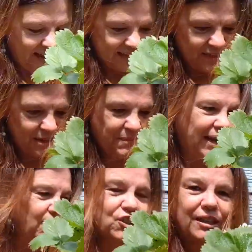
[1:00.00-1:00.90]
And
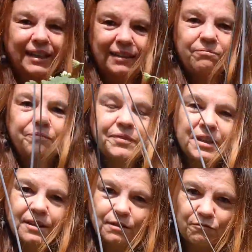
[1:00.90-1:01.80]
actually,
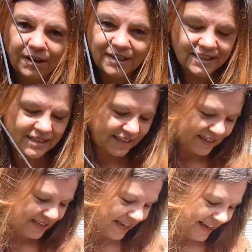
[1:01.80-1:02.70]
the runners
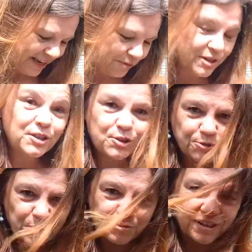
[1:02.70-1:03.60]
is how
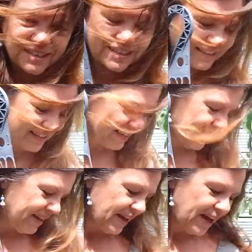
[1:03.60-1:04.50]
strawberries
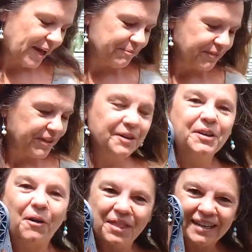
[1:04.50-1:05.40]

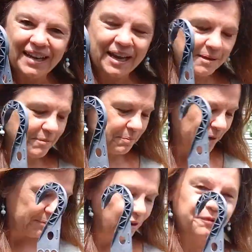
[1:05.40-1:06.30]
got their name.
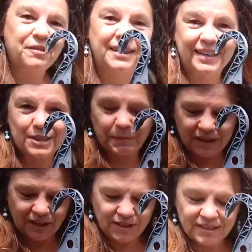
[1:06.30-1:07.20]
People often think it's
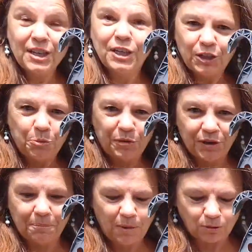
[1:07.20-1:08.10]
because you
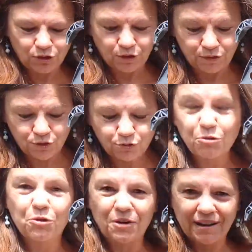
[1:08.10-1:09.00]
put mulch of
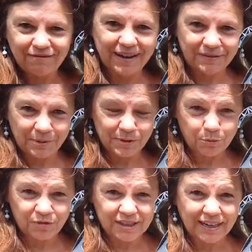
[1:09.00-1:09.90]
straw around them
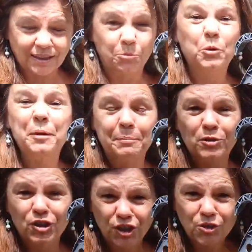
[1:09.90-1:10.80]
to protect them. Well,
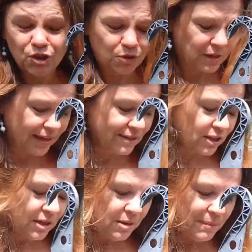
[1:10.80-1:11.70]
people do that,
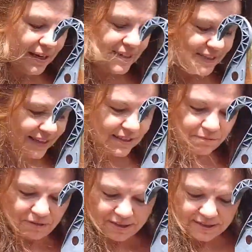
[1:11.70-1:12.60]
but actually it's
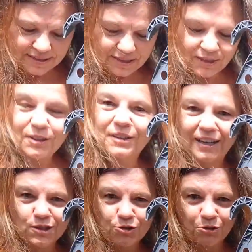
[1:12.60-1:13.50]
the runners that look
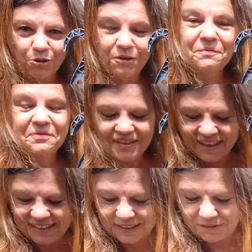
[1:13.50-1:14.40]
like straw
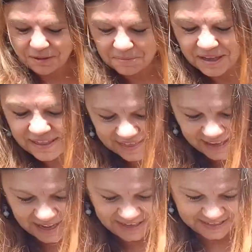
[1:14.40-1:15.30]
that give them
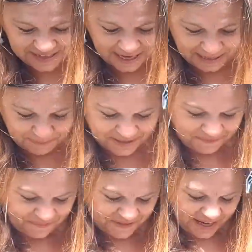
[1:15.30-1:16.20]
their names.
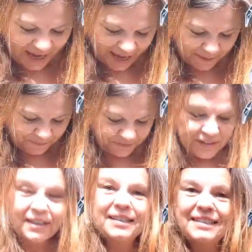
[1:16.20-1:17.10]

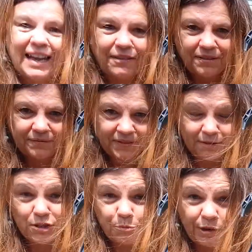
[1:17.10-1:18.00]
Now,
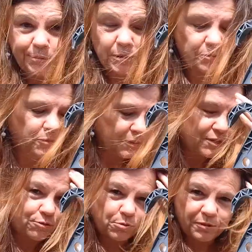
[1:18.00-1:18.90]
there is a problem
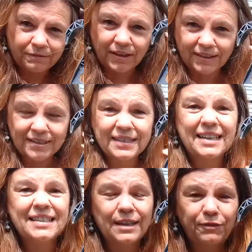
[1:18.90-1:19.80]
with strawberry runners,
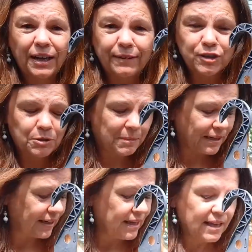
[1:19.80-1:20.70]
is if you have too
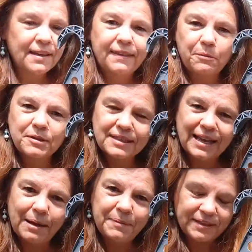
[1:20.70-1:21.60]
many, they will
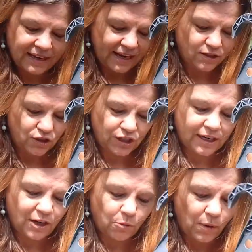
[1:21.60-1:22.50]
sap the
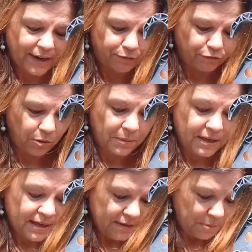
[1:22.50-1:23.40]
energy away from
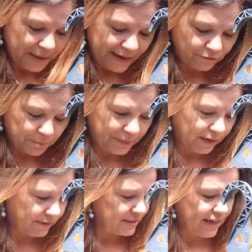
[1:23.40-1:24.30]
the parent
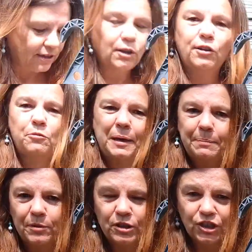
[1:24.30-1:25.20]
plant. And a lot of
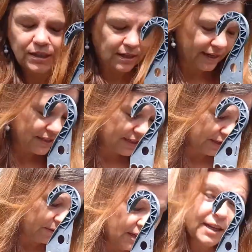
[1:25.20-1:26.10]
people just like
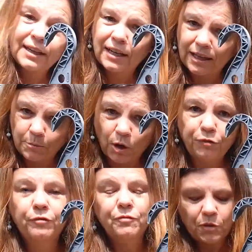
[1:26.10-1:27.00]
to cut them
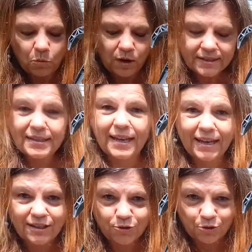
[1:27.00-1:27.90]
off whilst
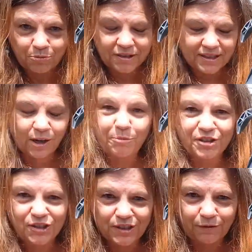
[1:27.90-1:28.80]
their strawberries are
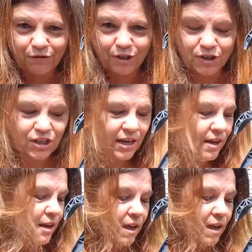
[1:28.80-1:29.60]
producing fruit.